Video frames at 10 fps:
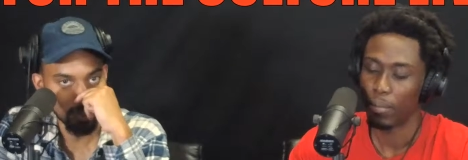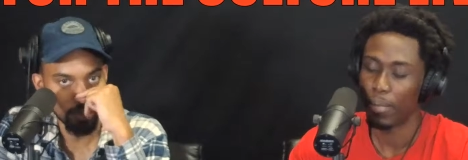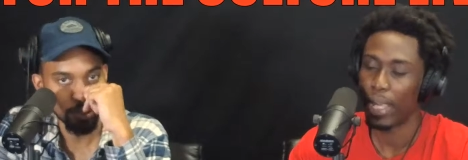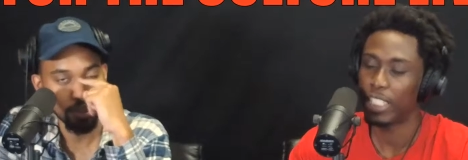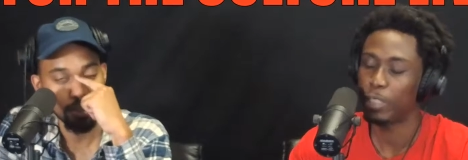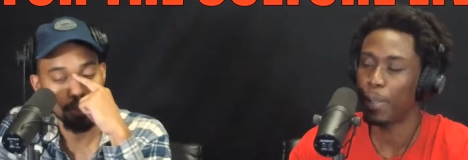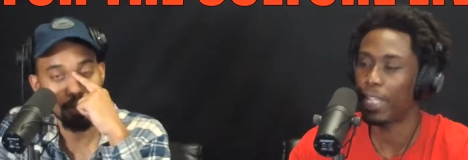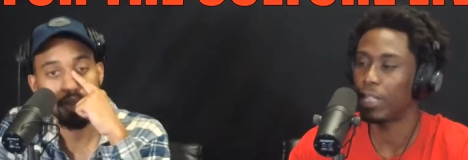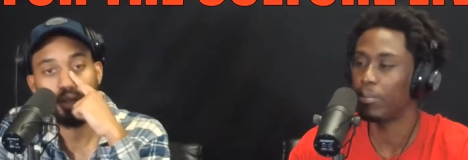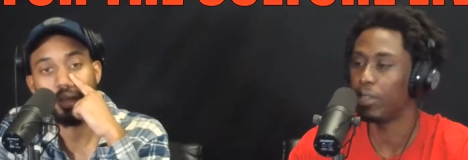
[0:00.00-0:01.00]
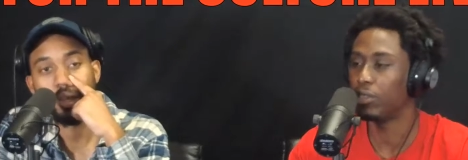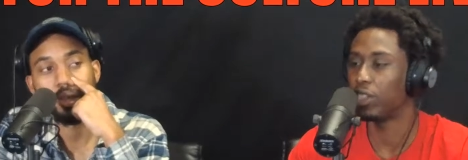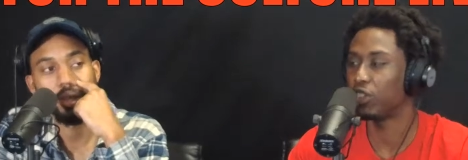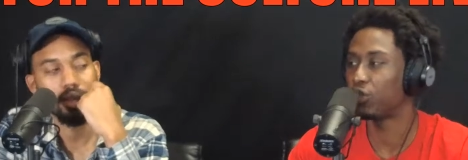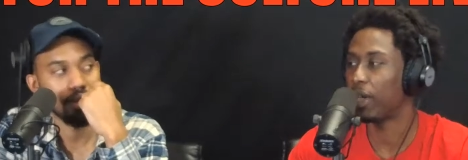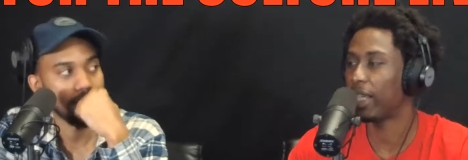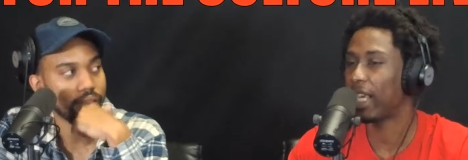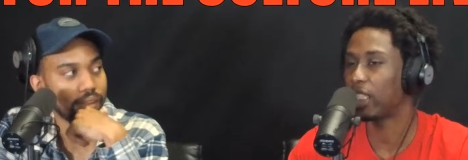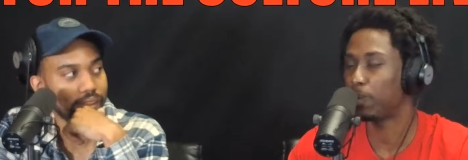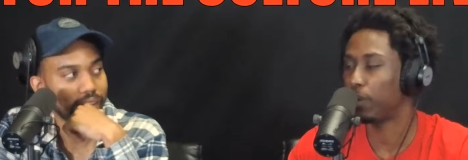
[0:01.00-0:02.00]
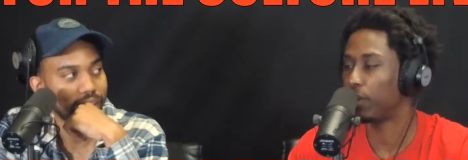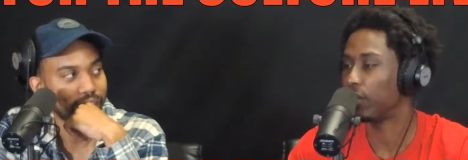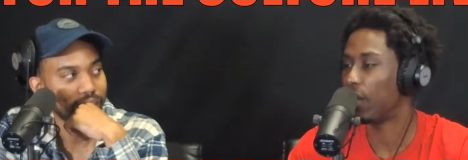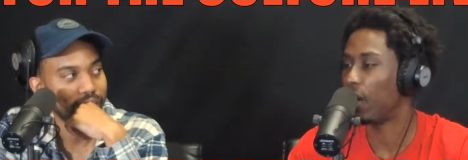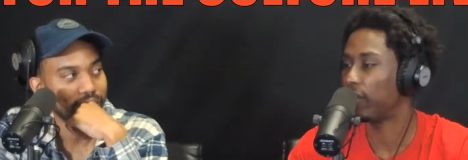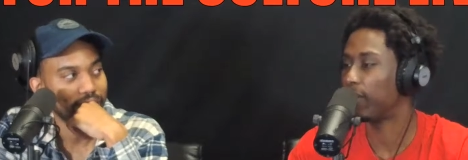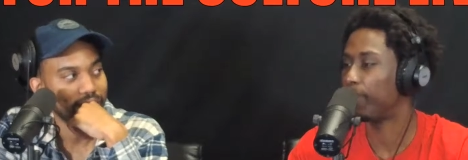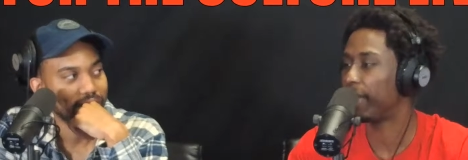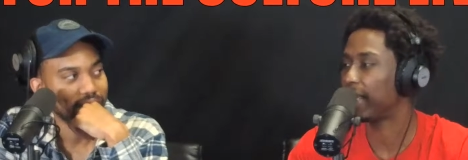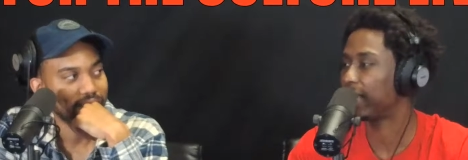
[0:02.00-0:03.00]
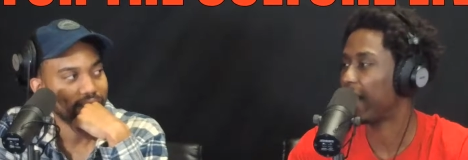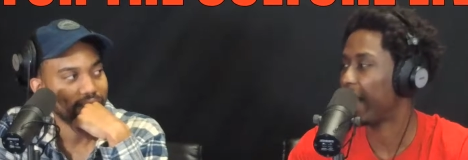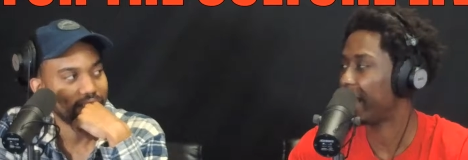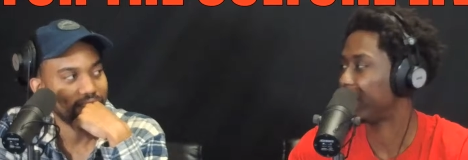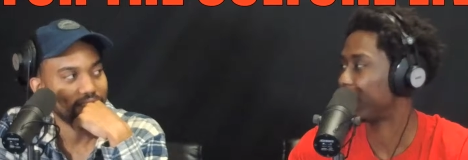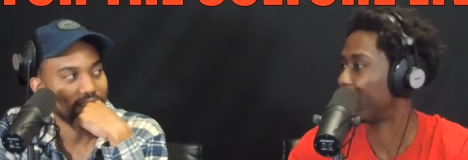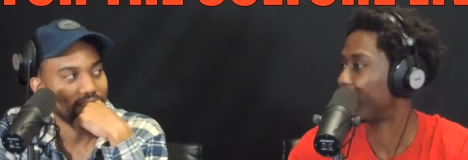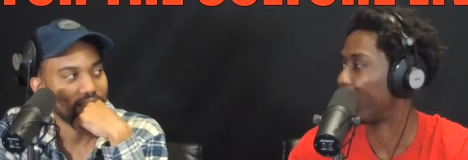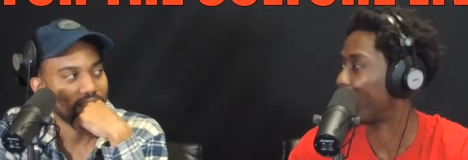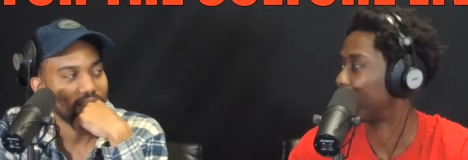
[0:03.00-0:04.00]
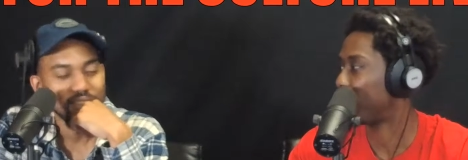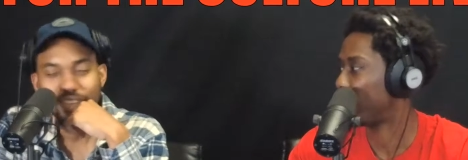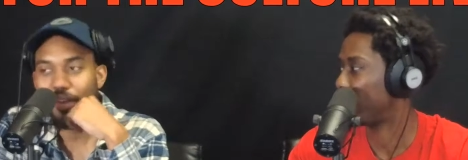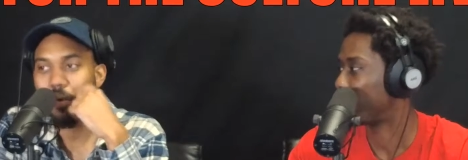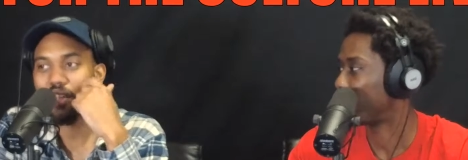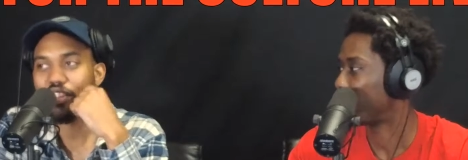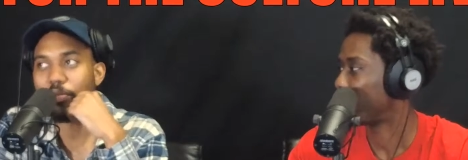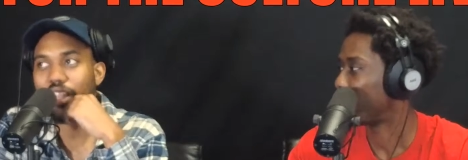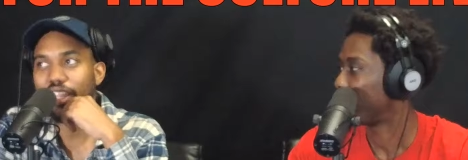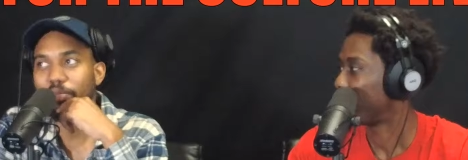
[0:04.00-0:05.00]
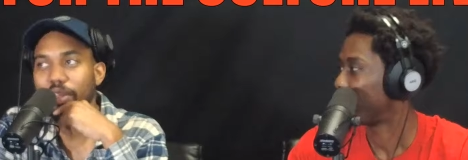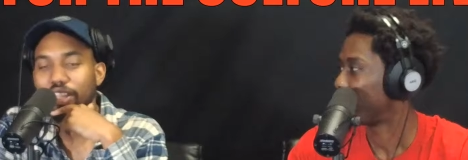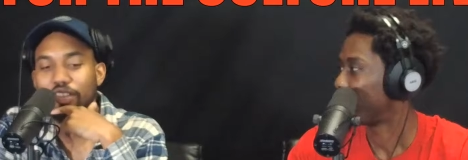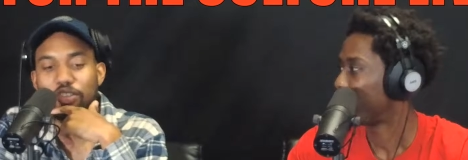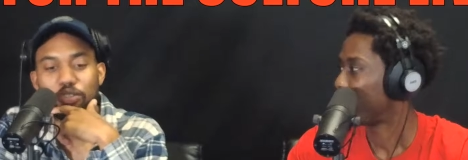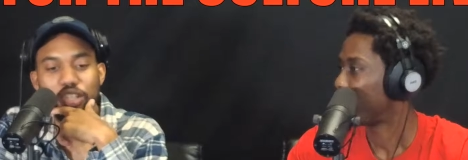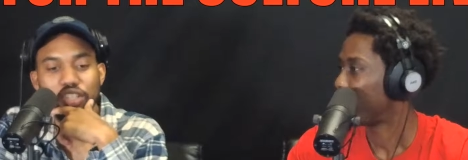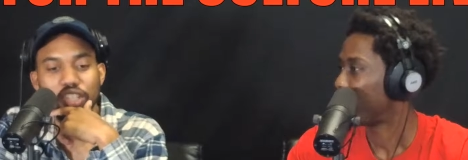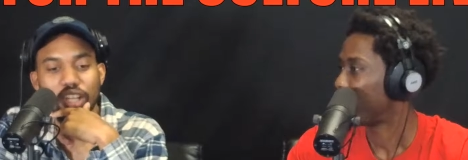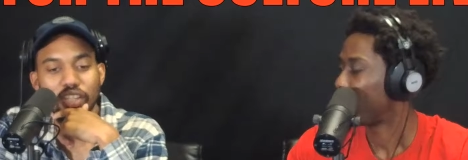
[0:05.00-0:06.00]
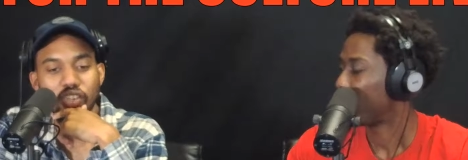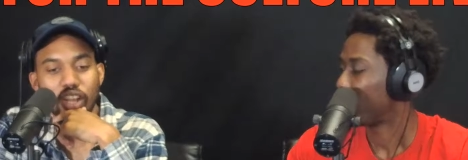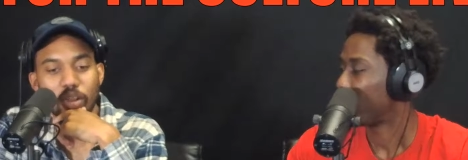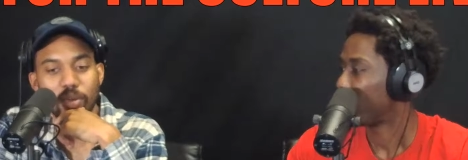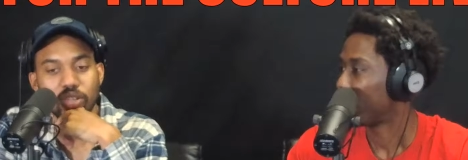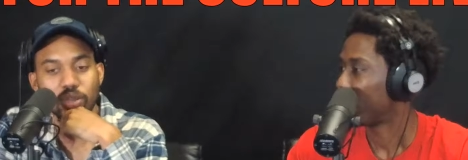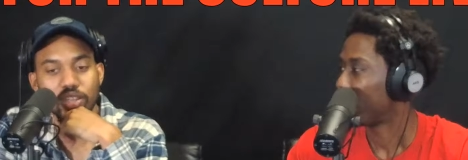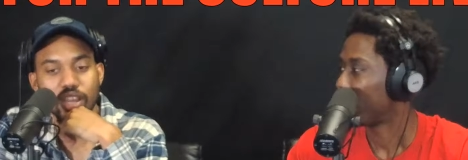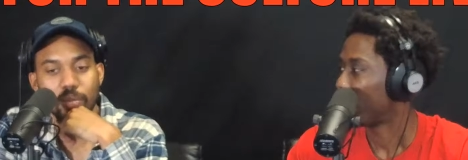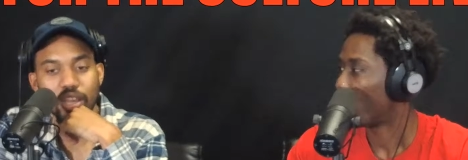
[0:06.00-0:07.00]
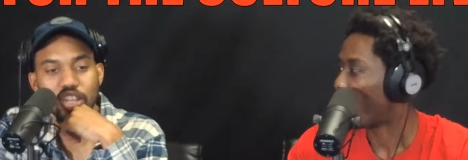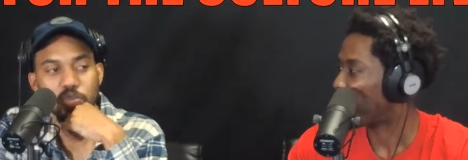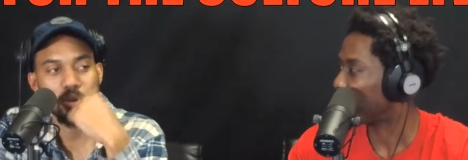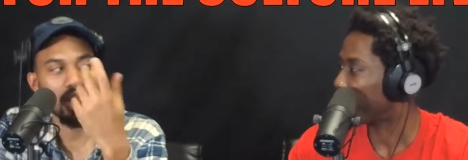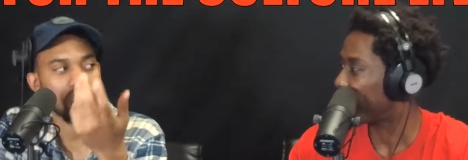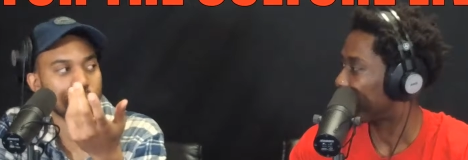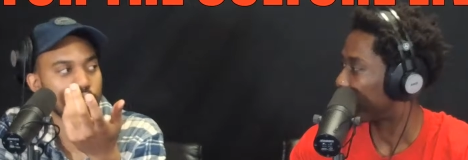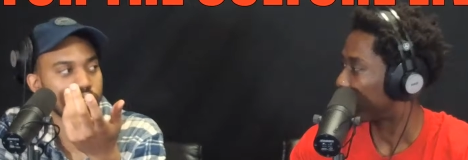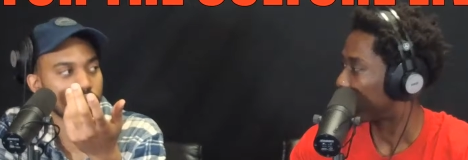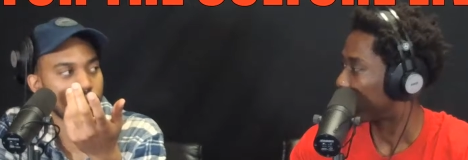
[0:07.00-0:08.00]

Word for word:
Speaker 1: Man, speaking of music, Drake has pulled off the biggest heist of all time. Yeah, why
Speaker 2: is everybody getting, giving Drake shit? I saw that on my Twitter timeline. Like, he why is everybody out get... music,